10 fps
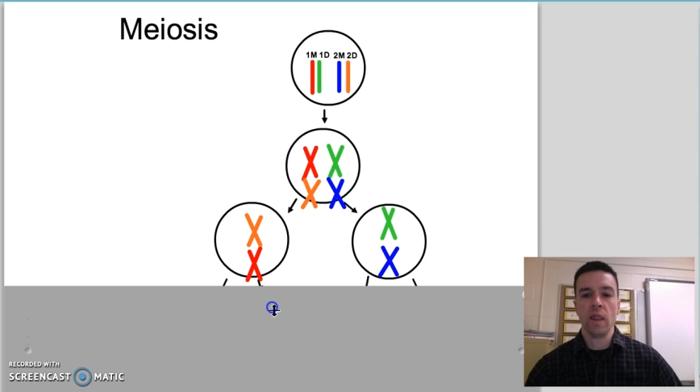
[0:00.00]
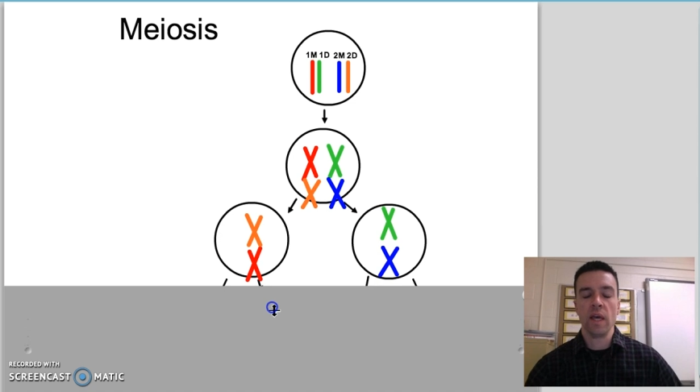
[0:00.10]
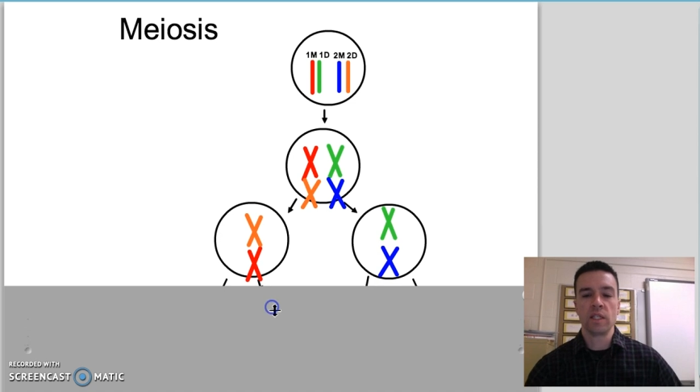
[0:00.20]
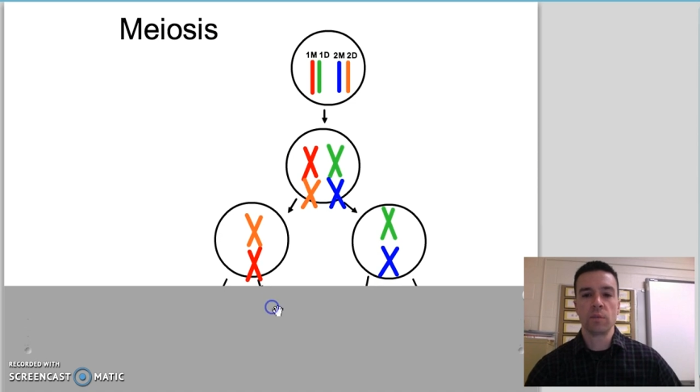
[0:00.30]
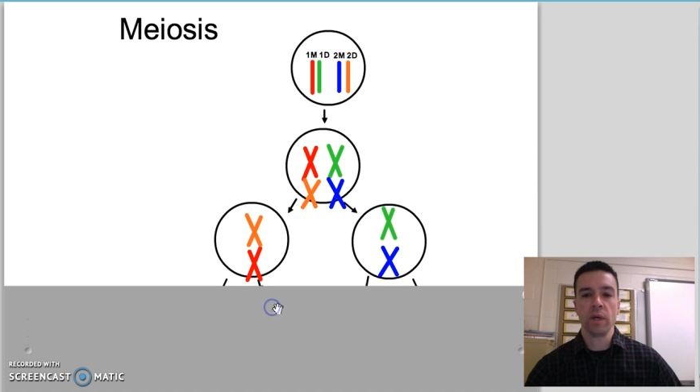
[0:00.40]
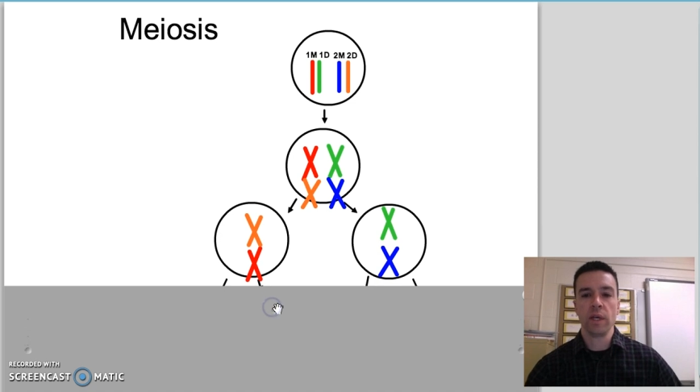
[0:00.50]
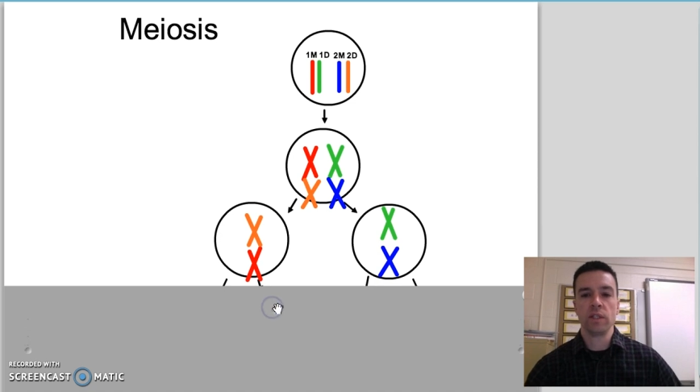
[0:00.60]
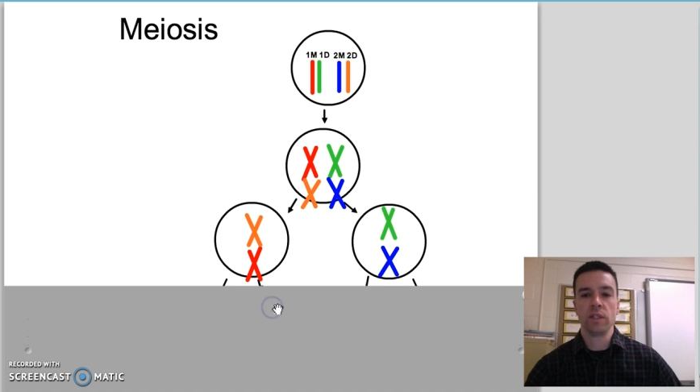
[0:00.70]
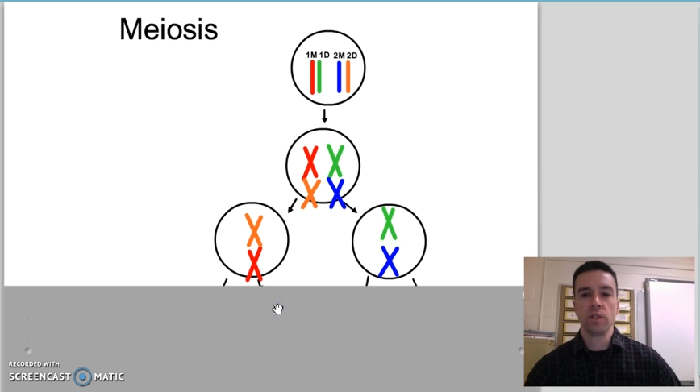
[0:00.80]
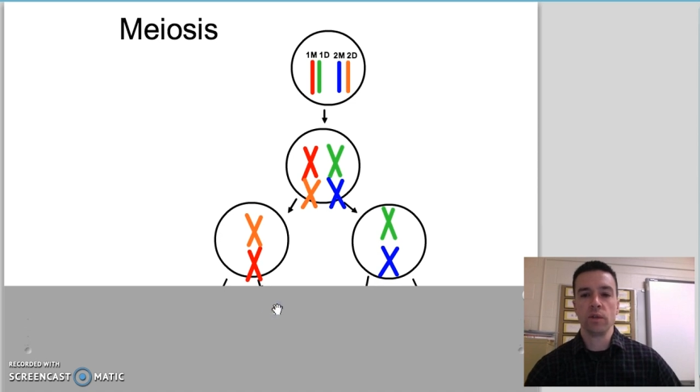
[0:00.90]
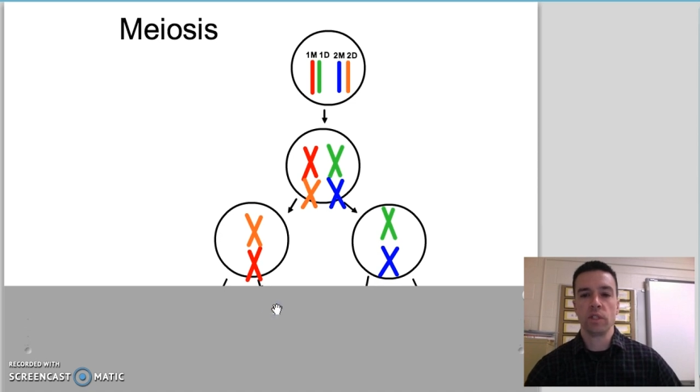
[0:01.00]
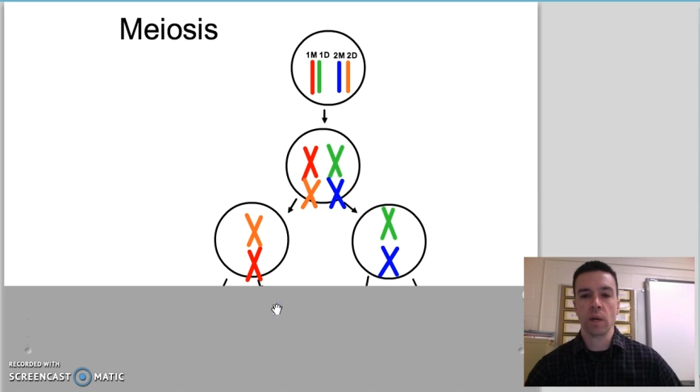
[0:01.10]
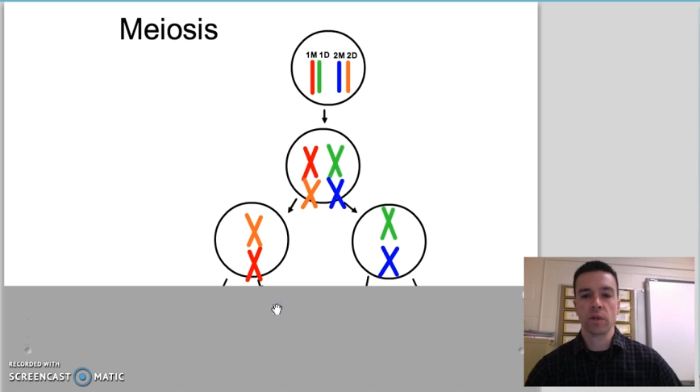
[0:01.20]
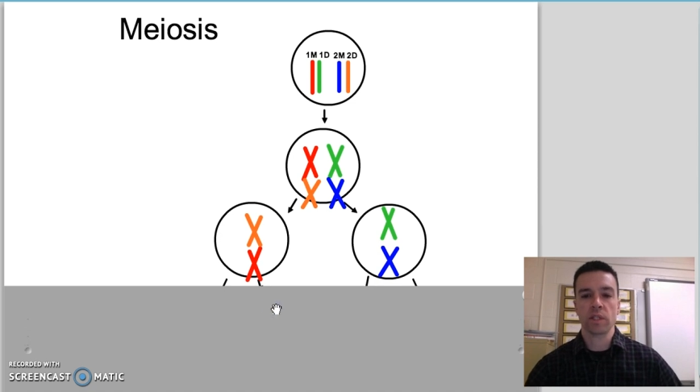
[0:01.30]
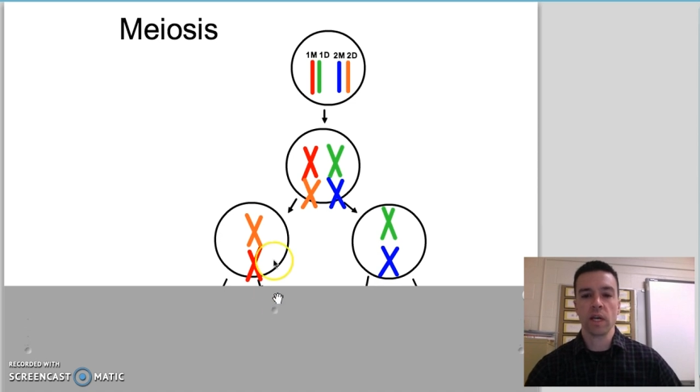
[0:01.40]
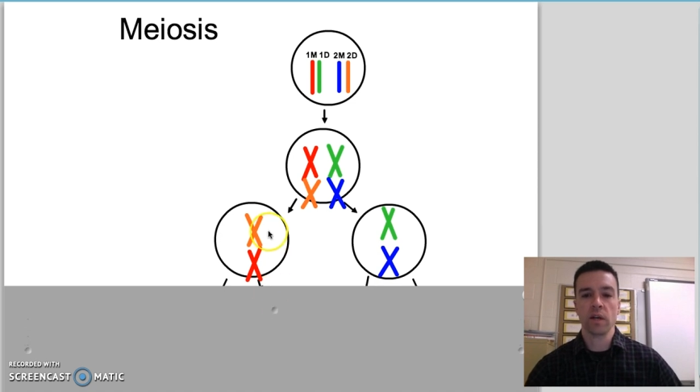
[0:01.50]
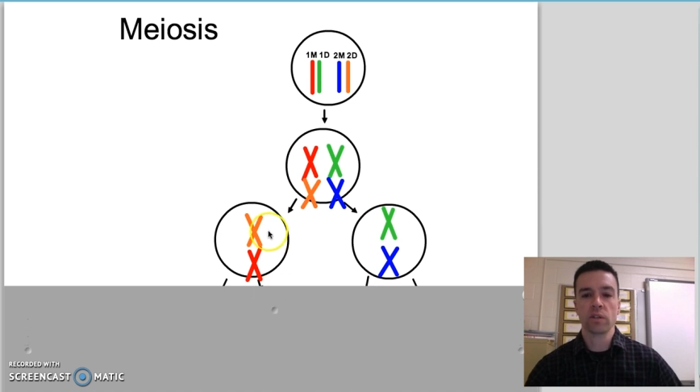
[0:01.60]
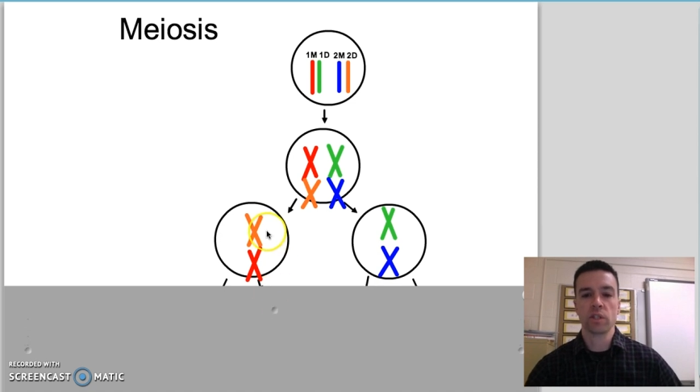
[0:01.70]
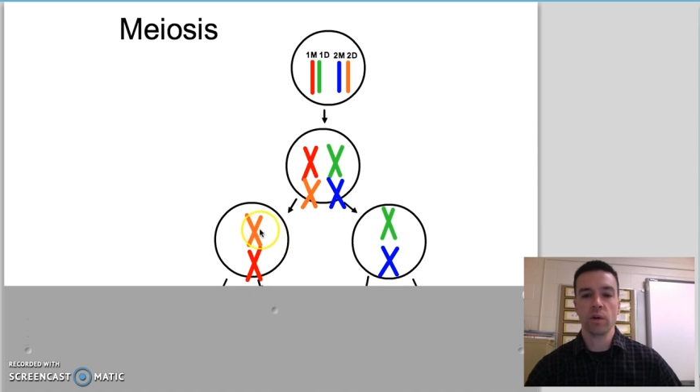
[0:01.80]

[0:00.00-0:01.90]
they split into 2 separate cells.